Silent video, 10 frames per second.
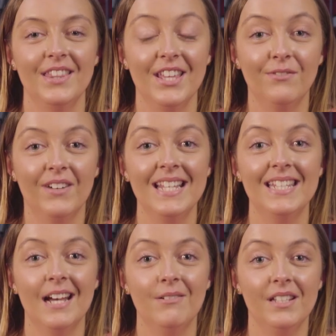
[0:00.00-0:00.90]
The advice
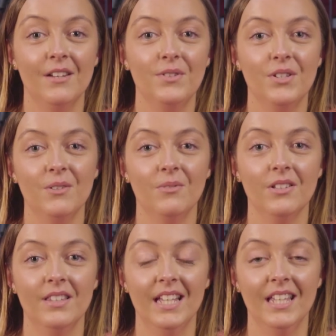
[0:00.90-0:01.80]
that I would give to
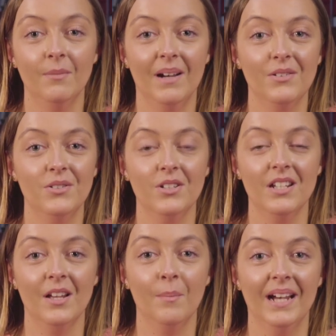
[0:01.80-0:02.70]
someone thinking about
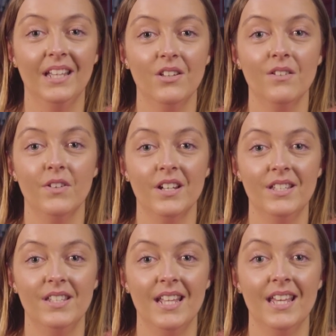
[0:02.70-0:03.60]
studying at Bangor
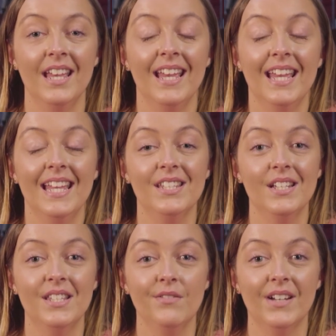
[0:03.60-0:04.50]
University is that
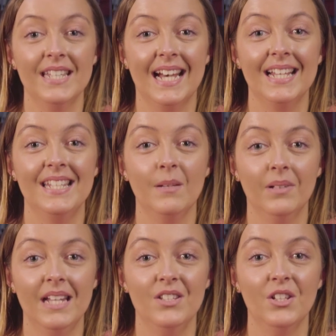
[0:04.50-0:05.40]
it's a fantastic
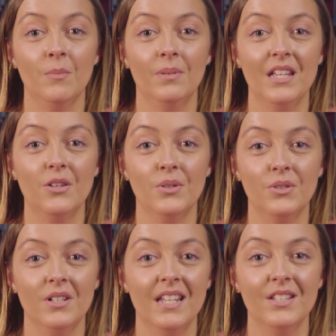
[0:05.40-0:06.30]
place to complete your
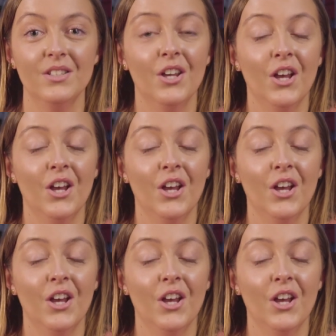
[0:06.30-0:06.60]
studies.